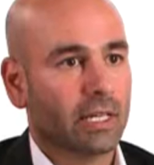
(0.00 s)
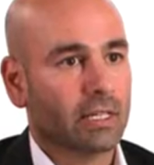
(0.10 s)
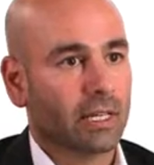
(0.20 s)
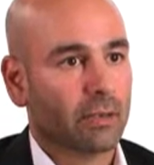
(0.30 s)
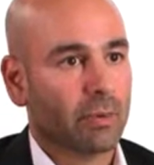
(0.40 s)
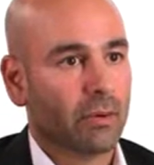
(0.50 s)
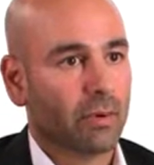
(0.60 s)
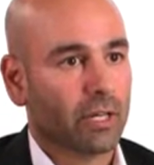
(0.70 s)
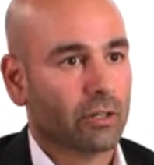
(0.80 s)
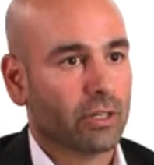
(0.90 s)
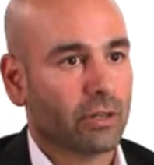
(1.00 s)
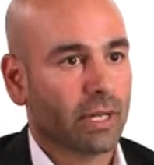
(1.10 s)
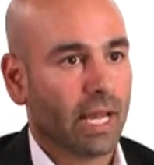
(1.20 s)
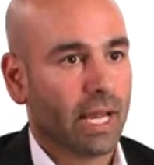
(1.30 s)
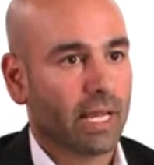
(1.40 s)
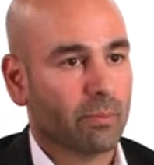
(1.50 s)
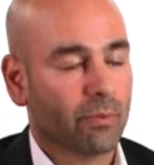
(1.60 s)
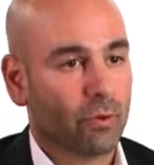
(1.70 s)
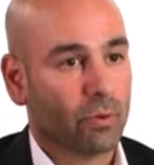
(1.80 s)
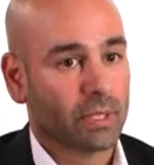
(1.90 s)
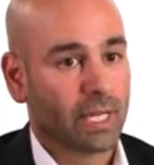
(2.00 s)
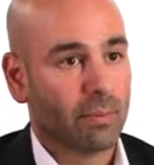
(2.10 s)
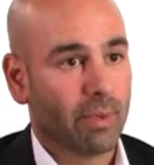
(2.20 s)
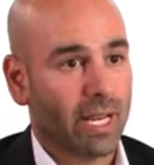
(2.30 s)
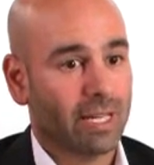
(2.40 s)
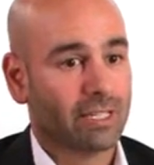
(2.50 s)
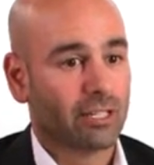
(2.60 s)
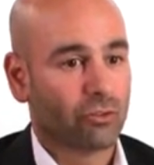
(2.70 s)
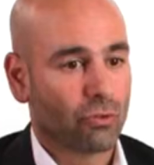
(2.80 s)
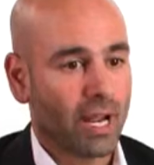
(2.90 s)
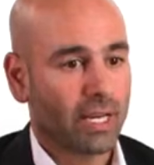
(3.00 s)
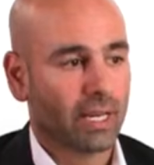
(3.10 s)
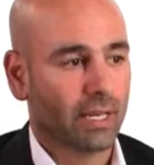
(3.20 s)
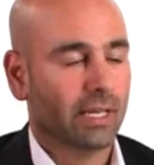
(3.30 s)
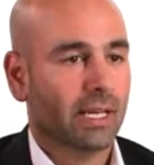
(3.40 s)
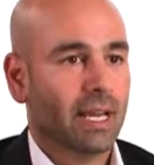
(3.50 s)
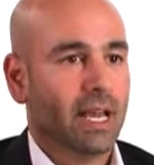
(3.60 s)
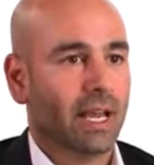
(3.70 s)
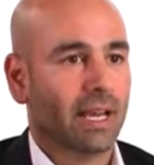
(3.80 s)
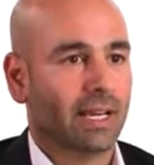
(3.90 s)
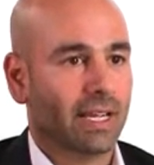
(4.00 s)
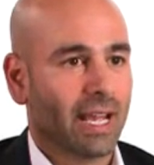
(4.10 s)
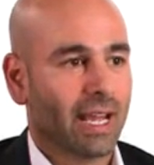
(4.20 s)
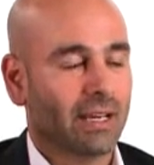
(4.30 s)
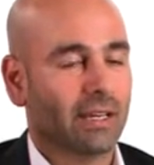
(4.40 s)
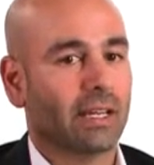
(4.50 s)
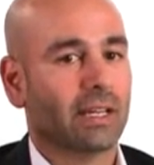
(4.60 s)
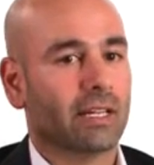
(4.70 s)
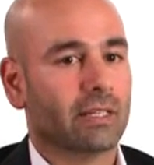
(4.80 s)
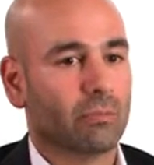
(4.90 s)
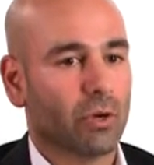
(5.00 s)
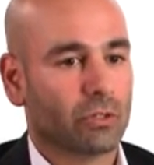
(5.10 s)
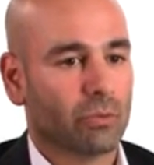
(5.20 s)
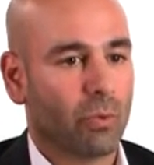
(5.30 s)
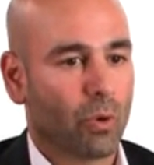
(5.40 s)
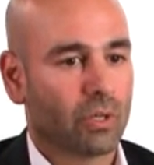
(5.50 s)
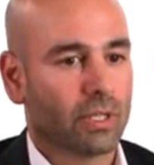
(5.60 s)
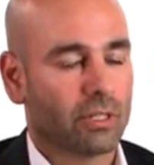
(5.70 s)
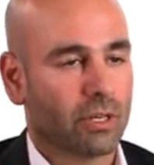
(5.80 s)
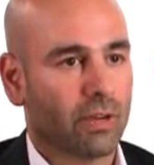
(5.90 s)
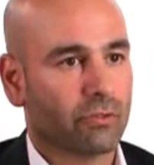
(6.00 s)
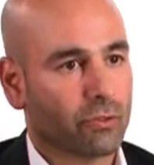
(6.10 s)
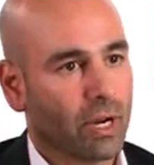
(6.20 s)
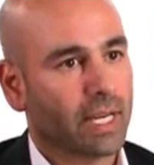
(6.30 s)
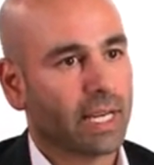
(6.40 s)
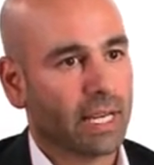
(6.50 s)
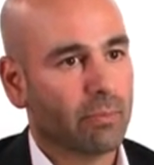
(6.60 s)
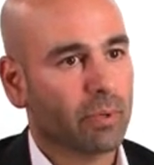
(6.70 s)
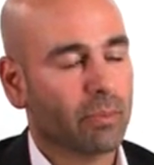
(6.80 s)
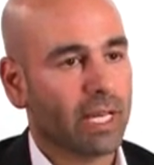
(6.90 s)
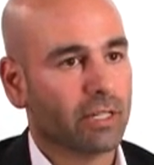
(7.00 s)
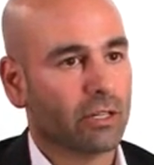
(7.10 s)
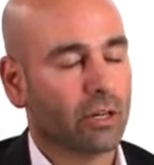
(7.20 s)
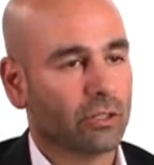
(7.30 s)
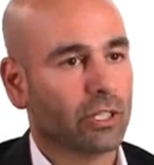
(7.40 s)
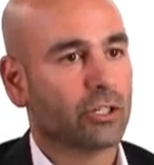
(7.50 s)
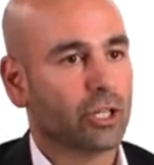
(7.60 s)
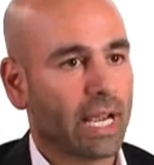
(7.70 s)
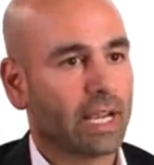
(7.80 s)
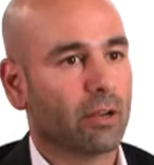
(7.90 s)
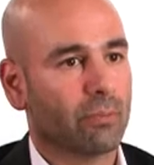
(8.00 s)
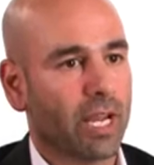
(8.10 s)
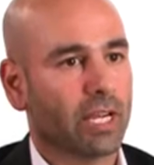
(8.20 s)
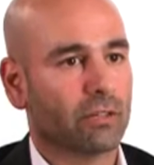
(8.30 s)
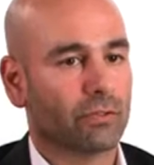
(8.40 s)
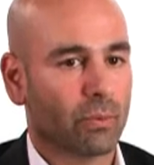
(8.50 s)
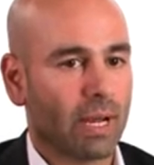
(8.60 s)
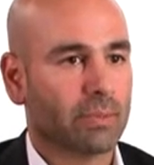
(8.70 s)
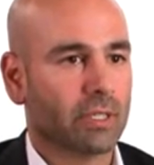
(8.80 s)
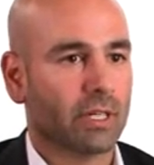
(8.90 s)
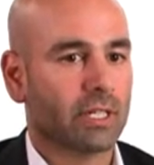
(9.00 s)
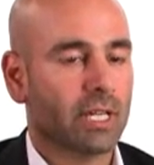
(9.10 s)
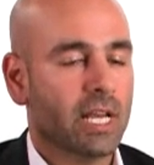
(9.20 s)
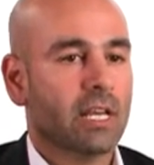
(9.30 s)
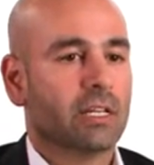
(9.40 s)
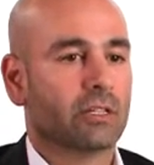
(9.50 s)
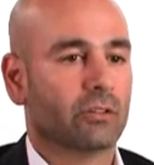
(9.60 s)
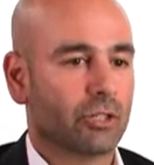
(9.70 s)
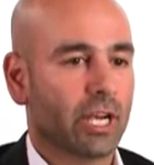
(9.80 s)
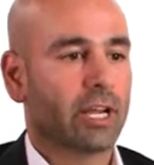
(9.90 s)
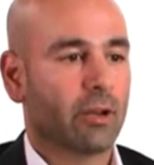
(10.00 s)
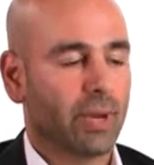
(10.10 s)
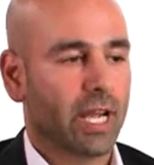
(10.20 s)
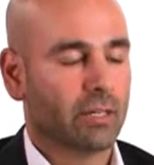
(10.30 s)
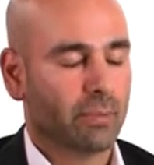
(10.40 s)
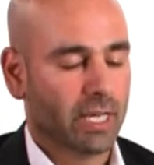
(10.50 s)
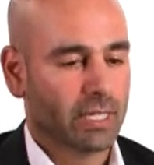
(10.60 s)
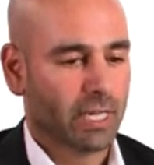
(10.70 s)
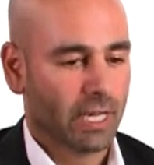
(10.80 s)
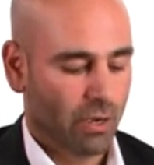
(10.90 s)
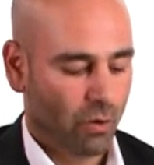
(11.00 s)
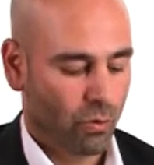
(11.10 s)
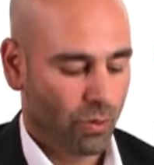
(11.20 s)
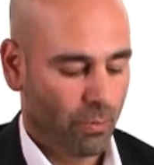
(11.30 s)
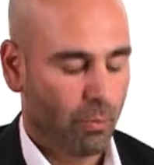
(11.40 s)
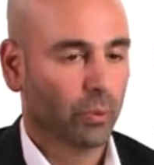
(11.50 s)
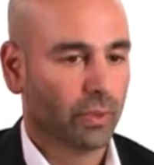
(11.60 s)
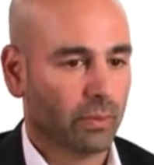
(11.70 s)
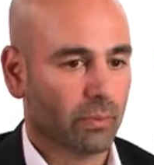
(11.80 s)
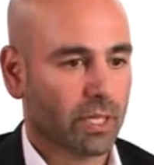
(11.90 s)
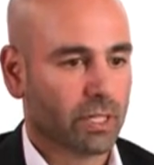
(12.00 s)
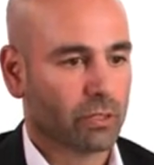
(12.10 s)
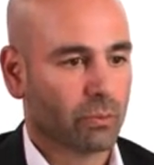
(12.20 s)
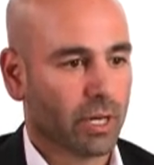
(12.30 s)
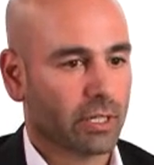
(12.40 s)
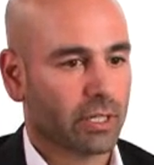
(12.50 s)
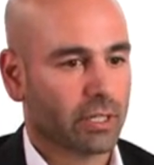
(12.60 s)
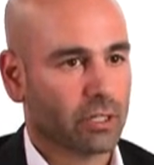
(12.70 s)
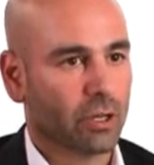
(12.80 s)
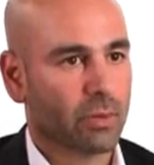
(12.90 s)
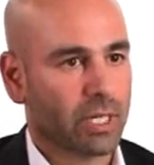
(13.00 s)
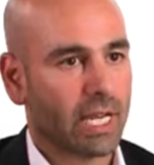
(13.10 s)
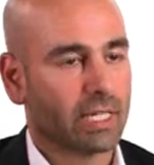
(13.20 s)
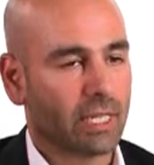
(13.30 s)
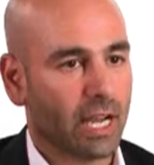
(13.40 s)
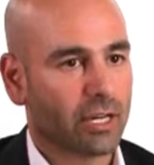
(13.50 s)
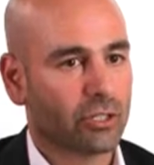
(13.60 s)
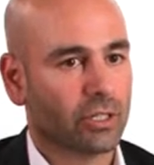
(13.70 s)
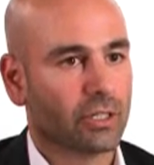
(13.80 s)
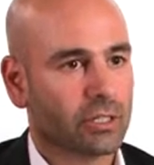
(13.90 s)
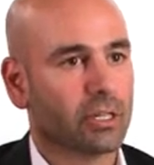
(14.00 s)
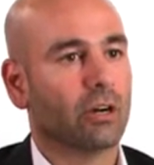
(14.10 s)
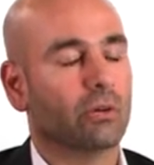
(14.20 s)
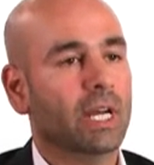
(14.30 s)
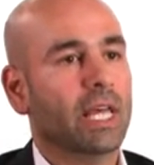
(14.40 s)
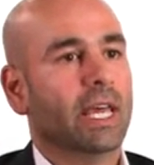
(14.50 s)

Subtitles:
need to think about when you're doing a performance campaign is the tracking. Again, it's most important that you have tracking implemented on the checkout page of your website. So the checkout page basically, or the button, which is where the consumer takes the action. So